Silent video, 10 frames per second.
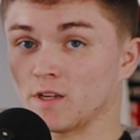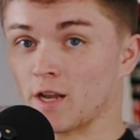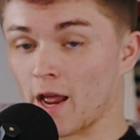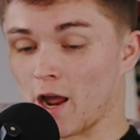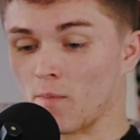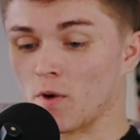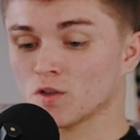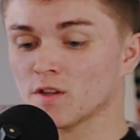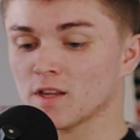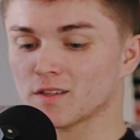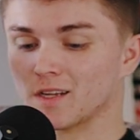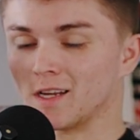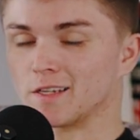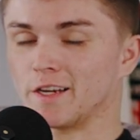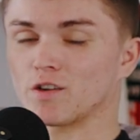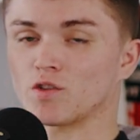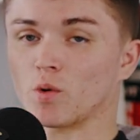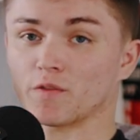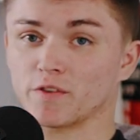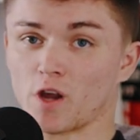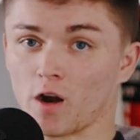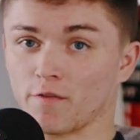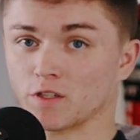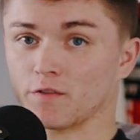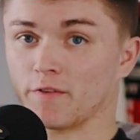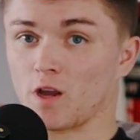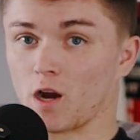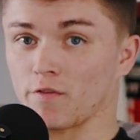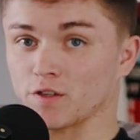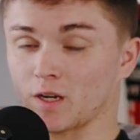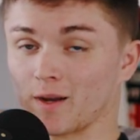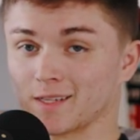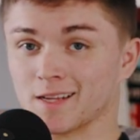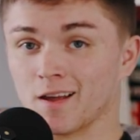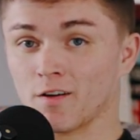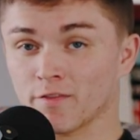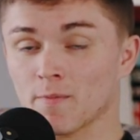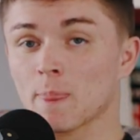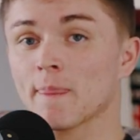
Now, most of this is geared towards photographers and videographers like myself,